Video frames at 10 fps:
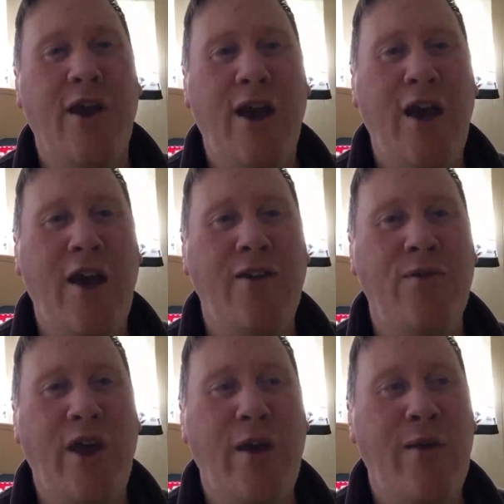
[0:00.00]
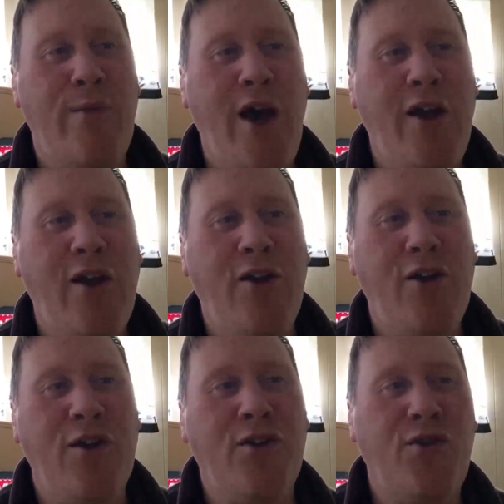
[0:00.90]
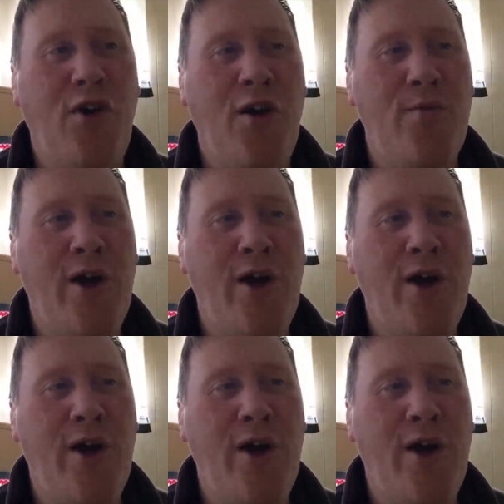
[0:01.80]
And Mahir is from